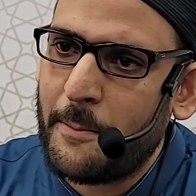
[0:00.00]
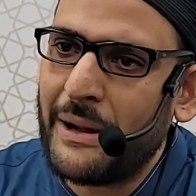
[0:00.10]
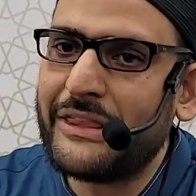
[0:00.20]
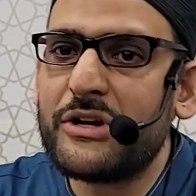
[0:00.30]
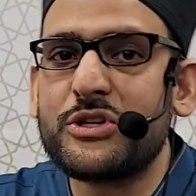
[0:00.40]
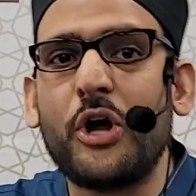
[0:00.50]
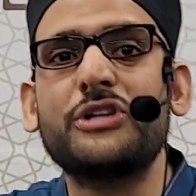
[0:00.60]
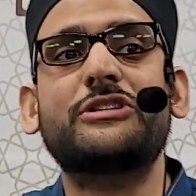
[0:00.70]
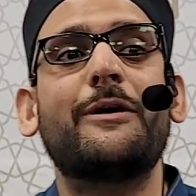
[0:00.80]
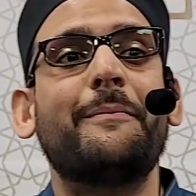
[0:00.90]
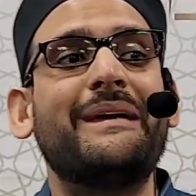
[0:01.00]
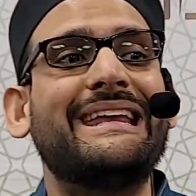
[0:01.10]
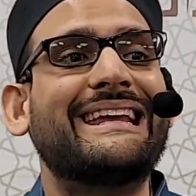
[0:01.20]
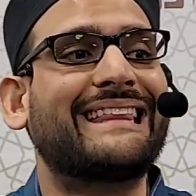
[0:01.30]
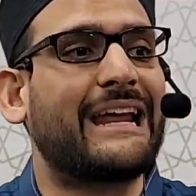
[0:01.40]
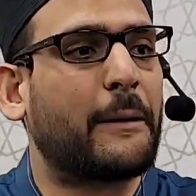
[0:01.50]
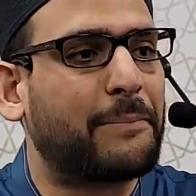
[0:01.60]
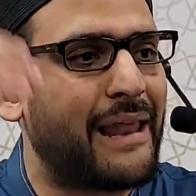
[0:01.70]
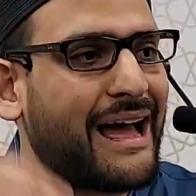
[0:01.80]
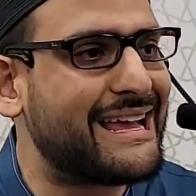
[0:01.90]
But there's also a meaning that
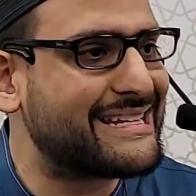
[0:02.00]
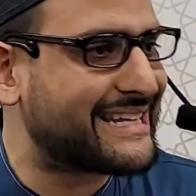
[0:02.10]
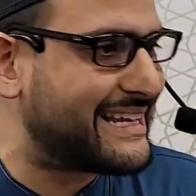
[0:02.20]
applies